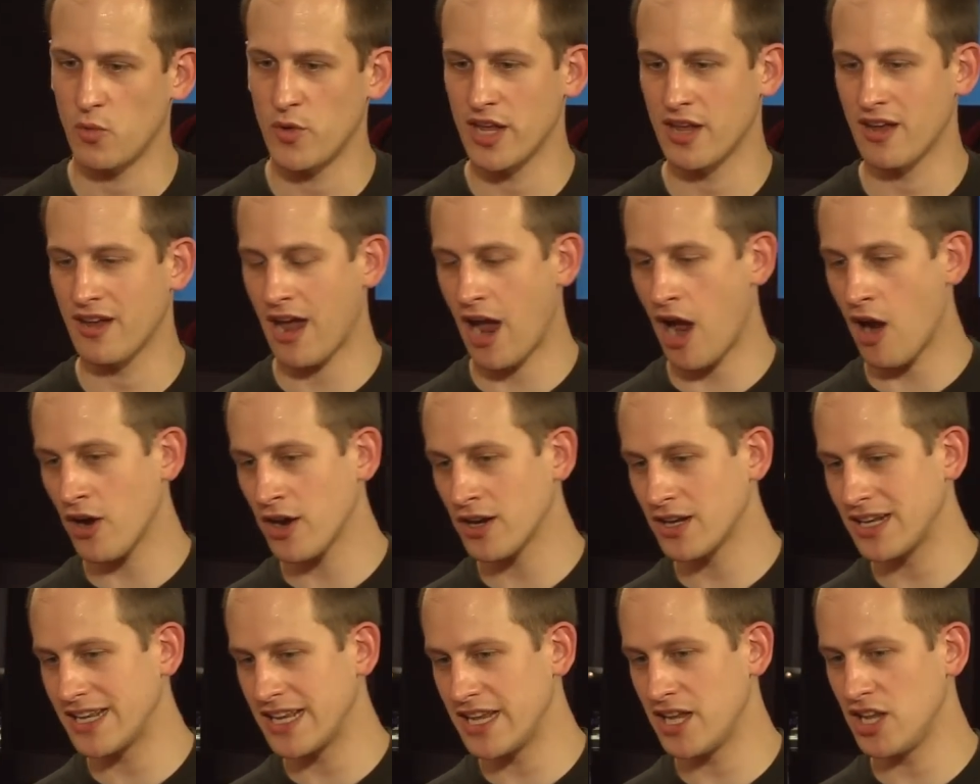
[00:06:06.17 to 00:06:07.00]
We
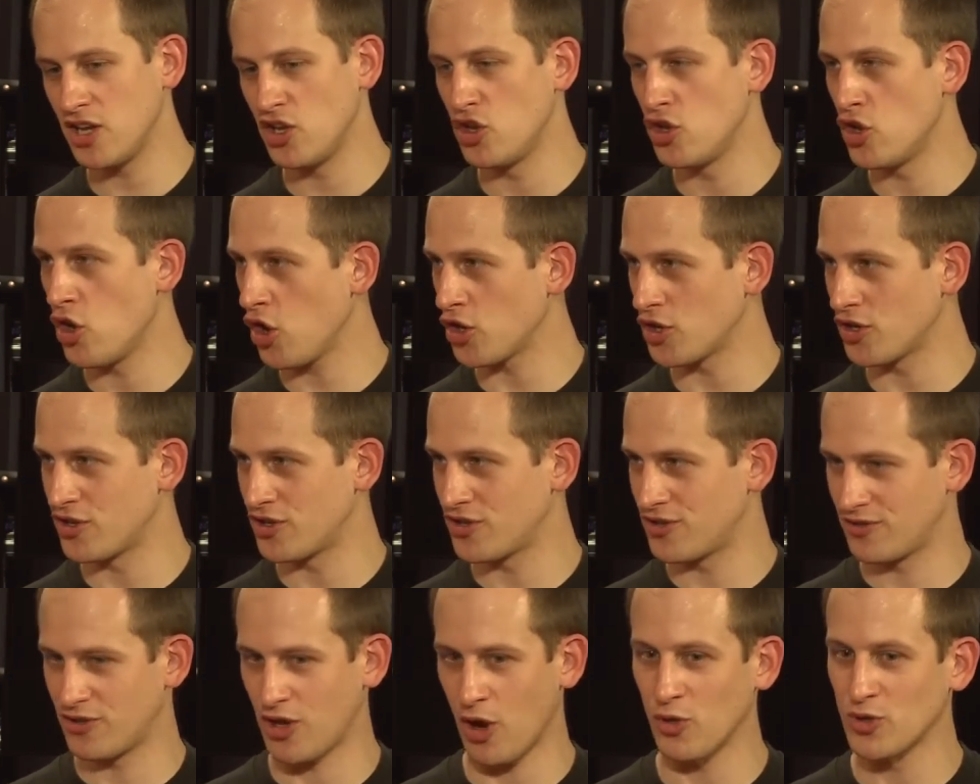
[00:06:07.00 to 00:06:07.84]
currently
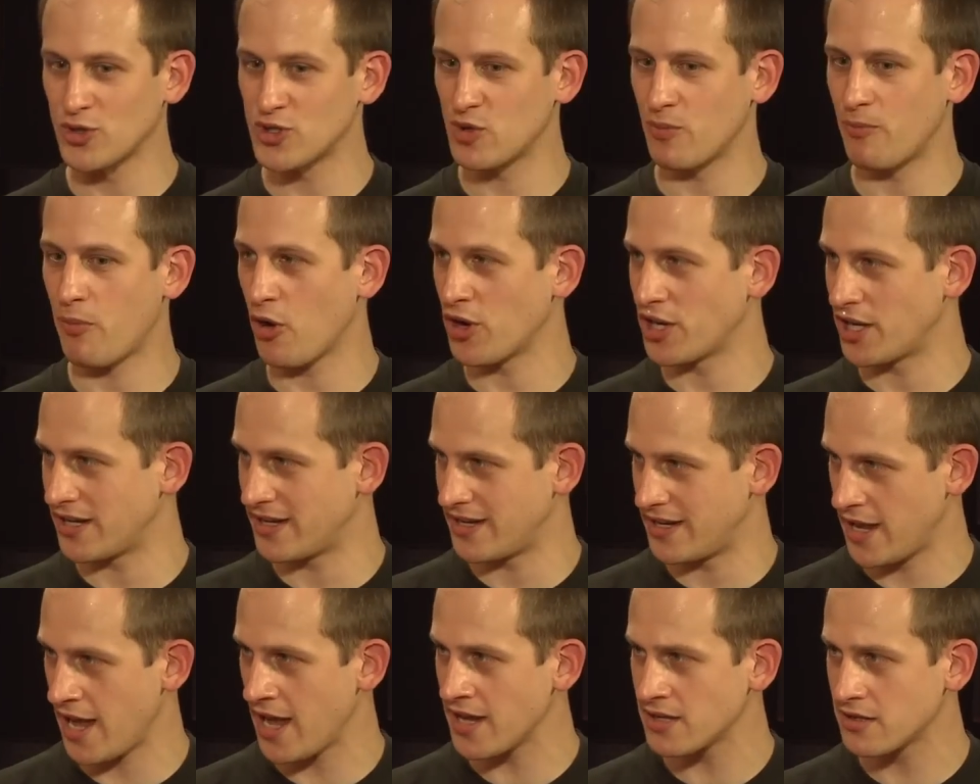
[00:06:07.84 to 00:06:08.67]
don't support
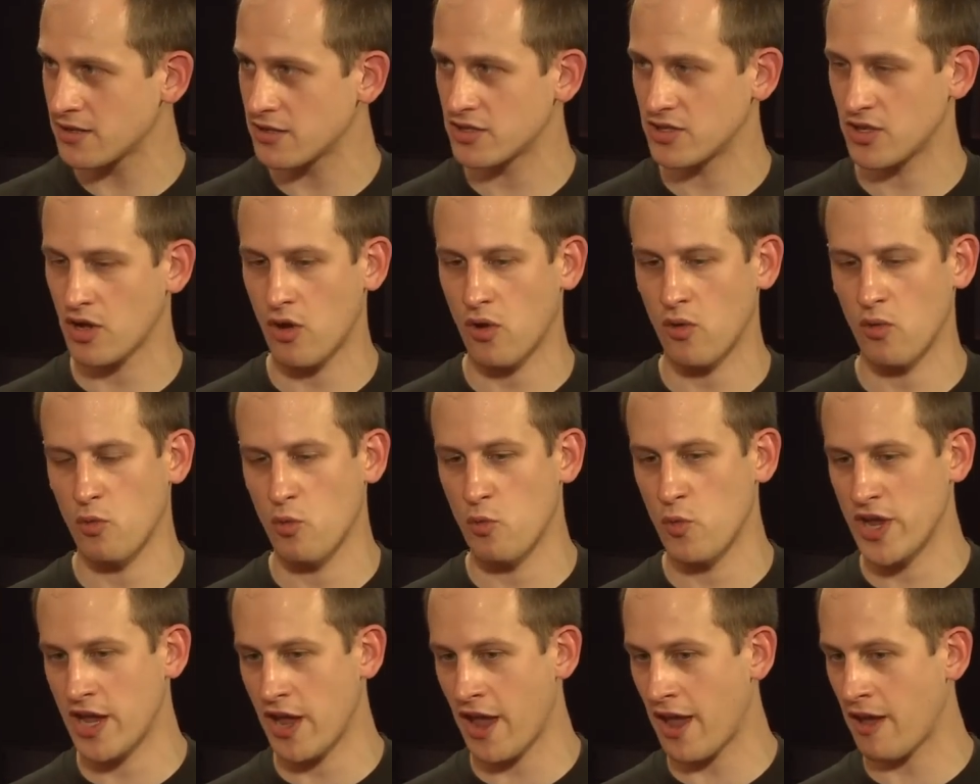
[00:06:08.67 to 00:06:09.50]
it yet. So
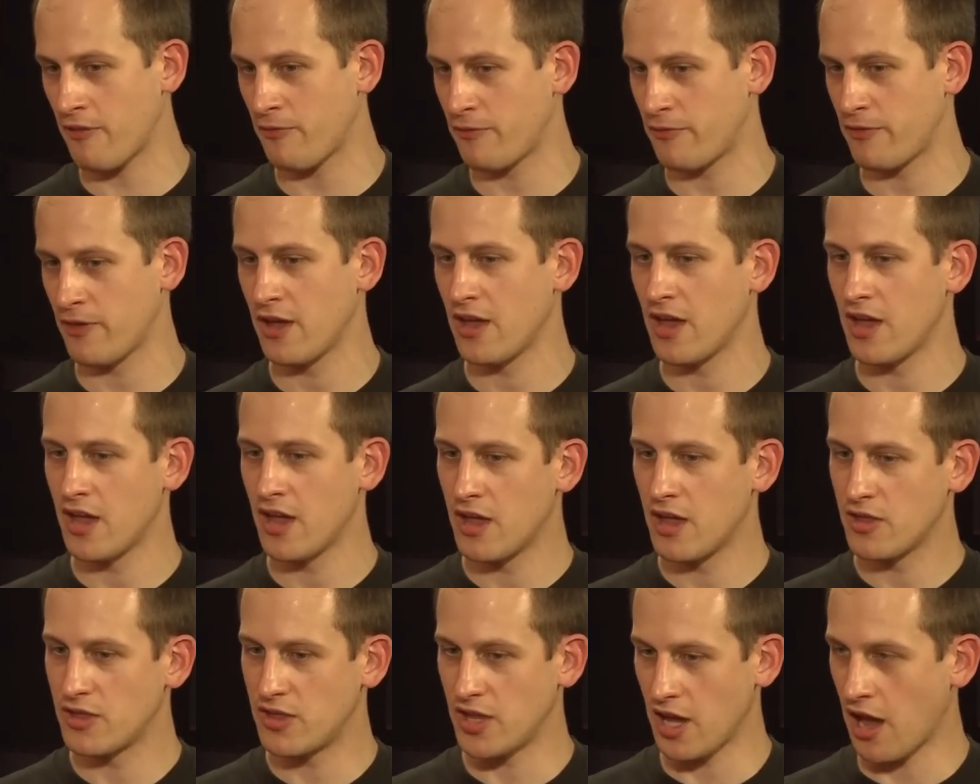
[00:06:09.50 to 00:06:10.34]
we have
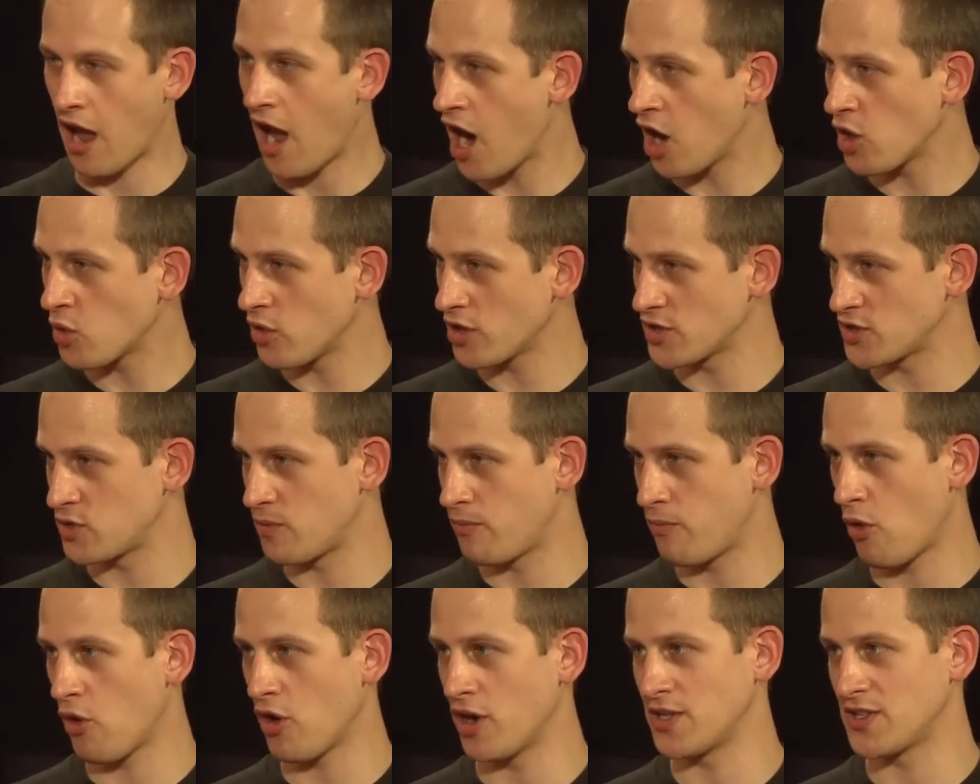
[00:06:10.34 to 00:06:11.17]
the hardware
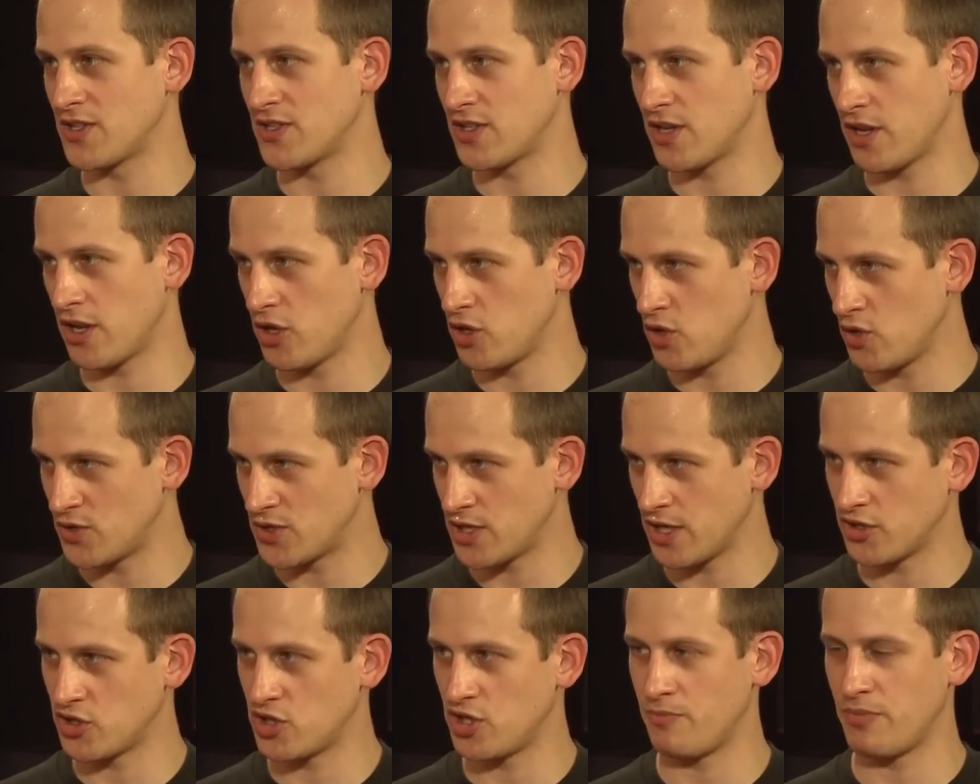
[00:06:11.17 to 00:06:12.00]
supports
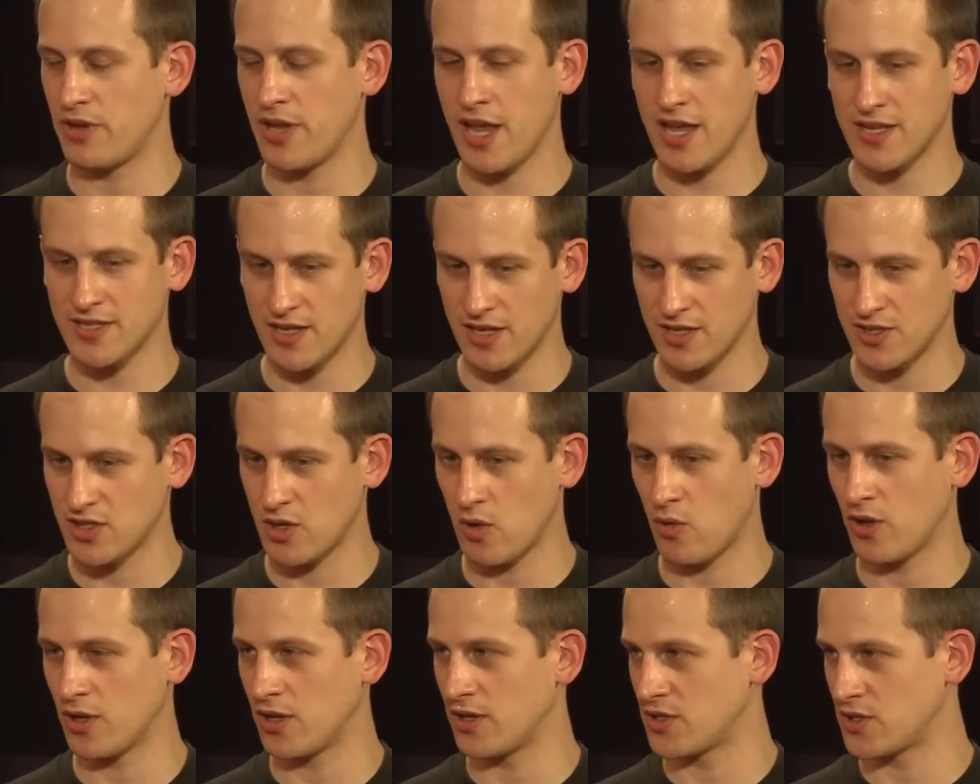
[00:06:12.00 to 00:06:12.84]
using GPS and
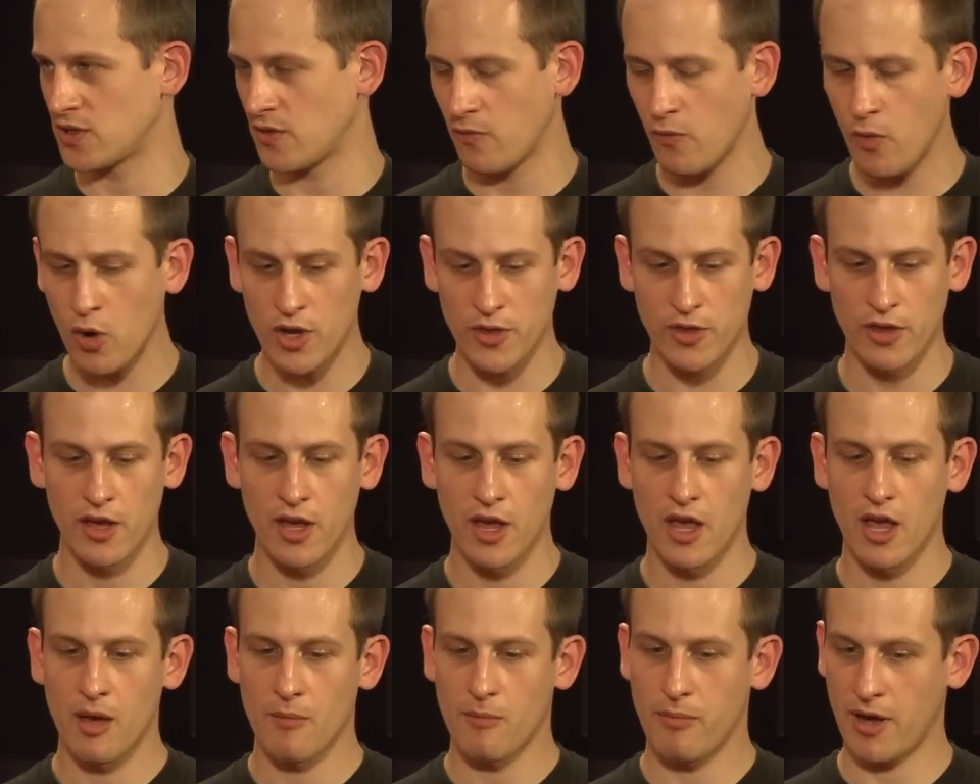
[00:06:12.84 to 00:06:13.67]
so on and so forth,
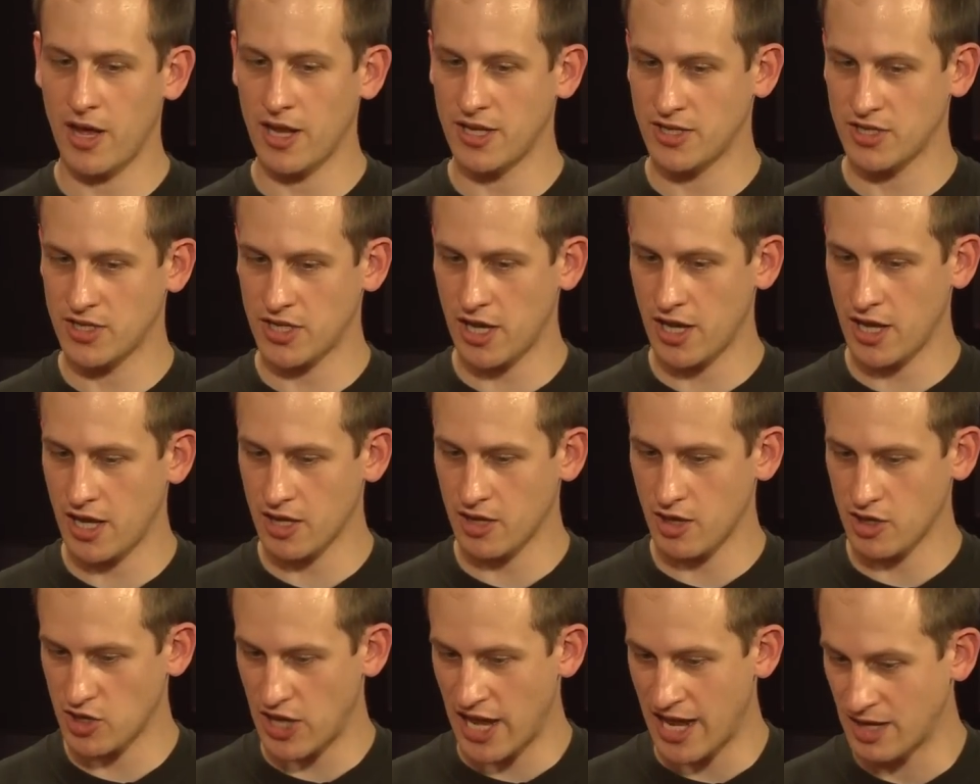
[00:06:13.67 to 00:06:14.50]
but
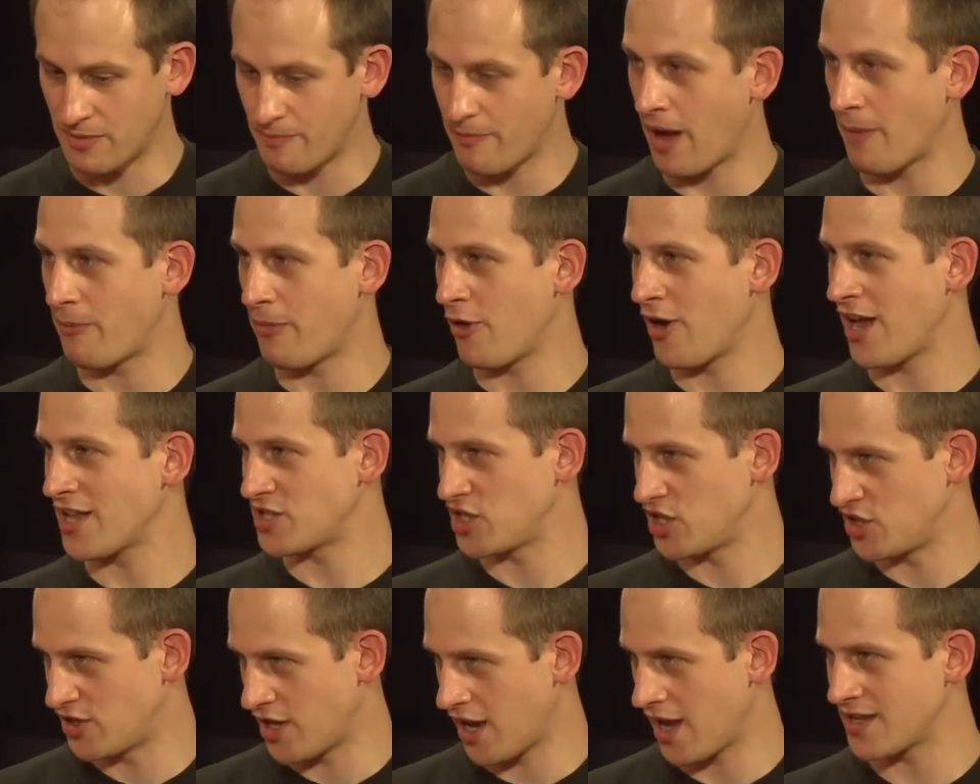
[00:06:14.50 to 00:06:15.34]
and
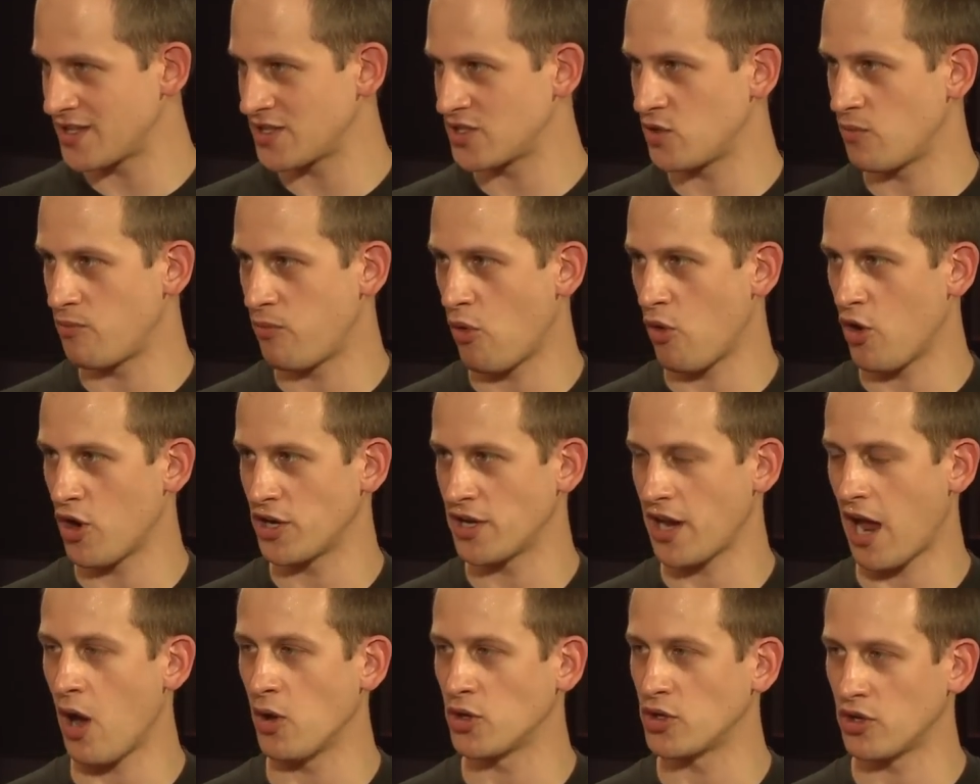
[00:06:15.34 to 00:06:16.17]
Paparazzi does
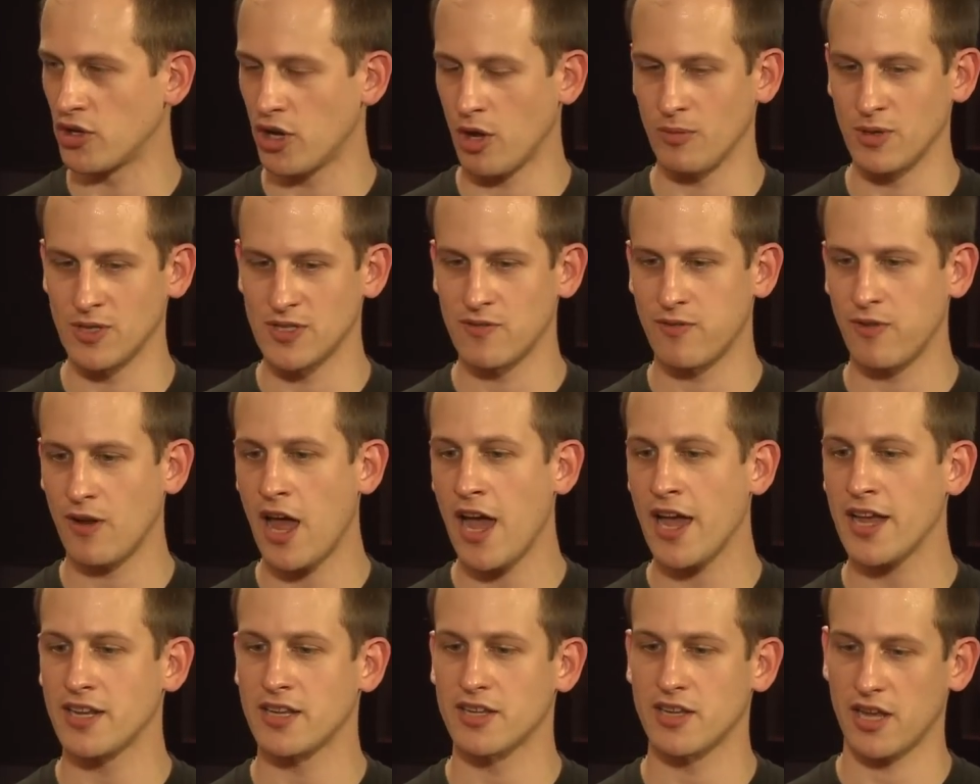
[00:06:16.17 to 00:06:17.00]
support autonomous
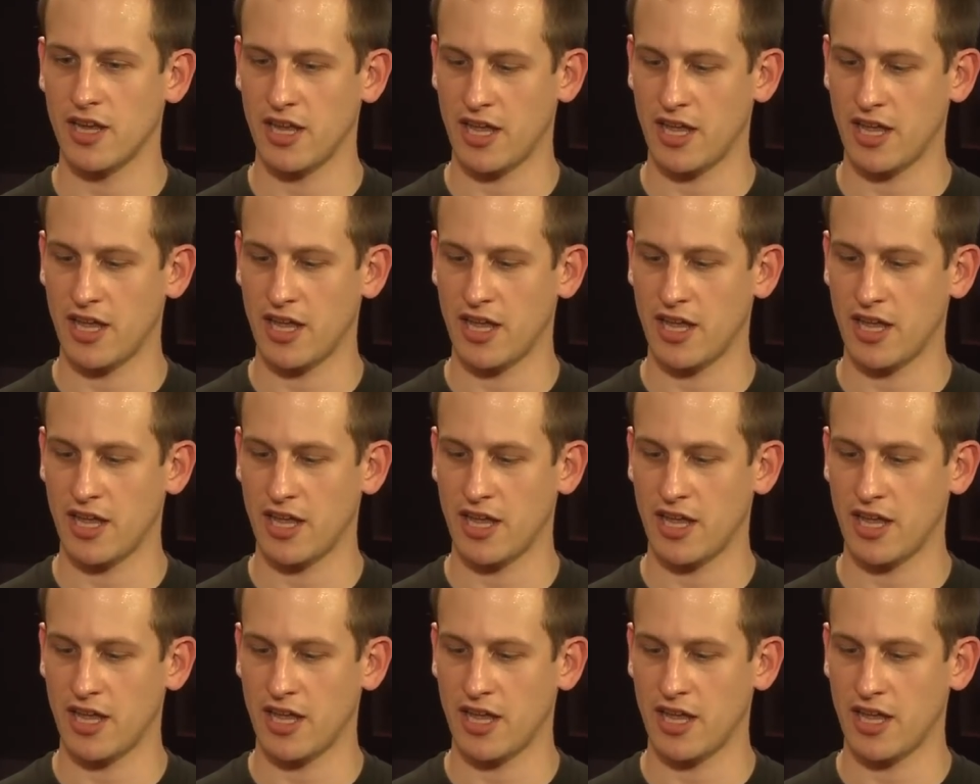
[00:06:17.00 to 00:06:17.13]
flight.